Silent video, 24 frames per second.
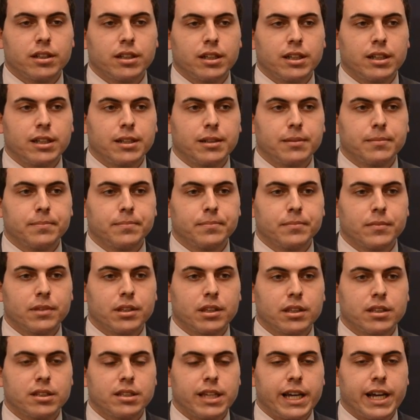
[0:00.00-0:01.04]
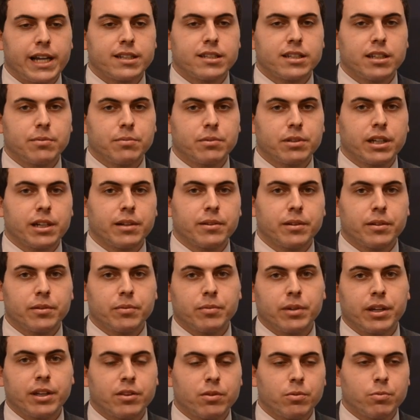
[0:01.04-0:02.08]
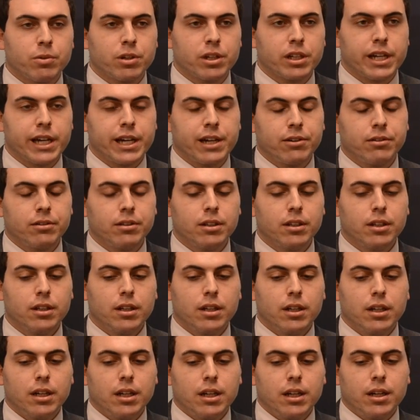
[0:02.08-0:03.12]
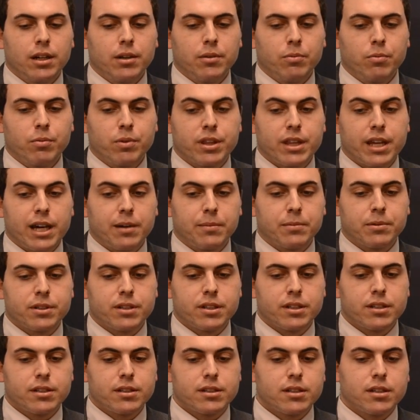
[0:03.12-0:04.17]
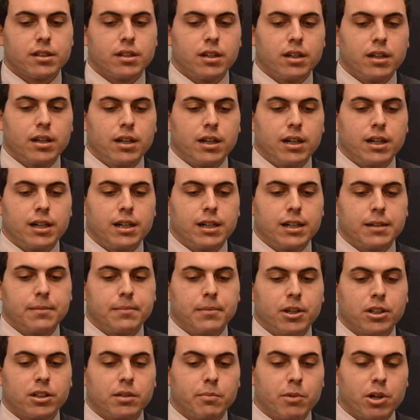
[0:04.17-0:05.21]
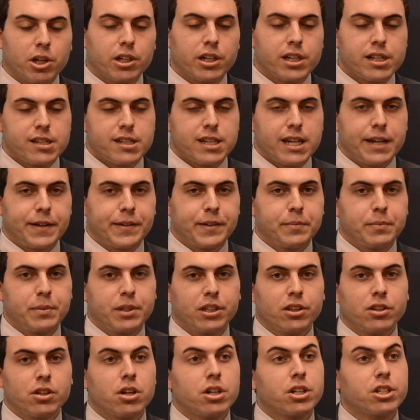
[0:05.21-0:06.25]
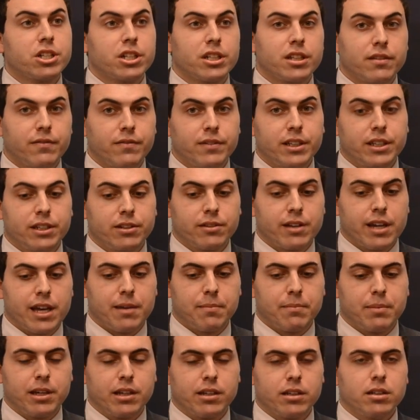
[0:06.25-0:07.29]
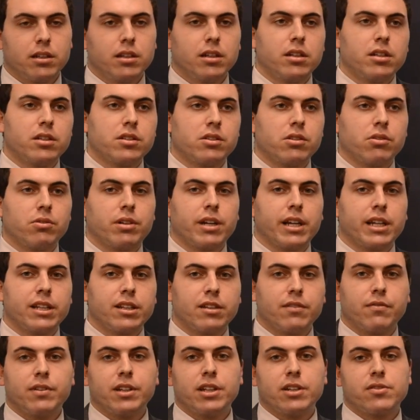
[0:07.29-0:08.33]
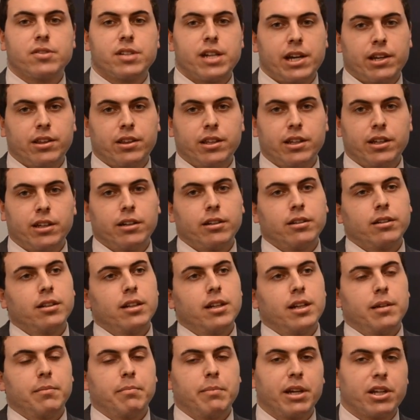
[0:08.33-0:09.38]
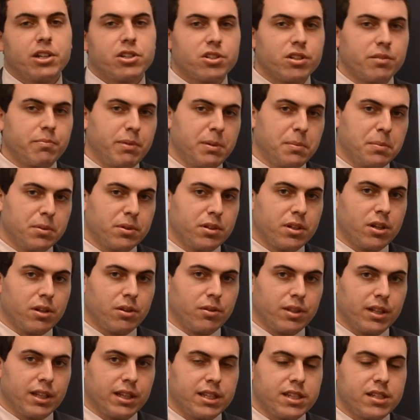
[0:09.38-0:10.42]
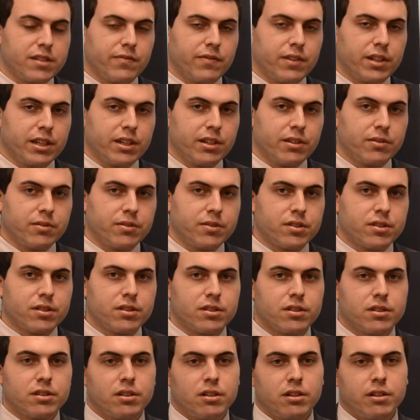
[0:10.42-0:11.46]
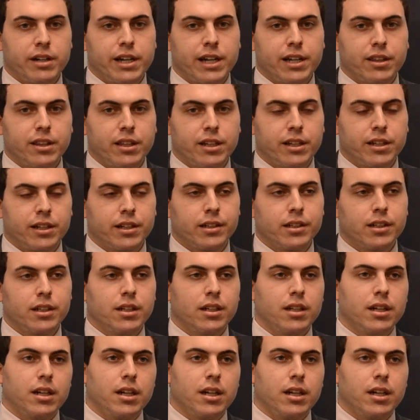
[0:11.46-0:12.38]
stats that we have to work out with Albertsons. On the marketing side, we'd be launching the video campaign. So getting the videos out there, making sure people know that these videos are out there,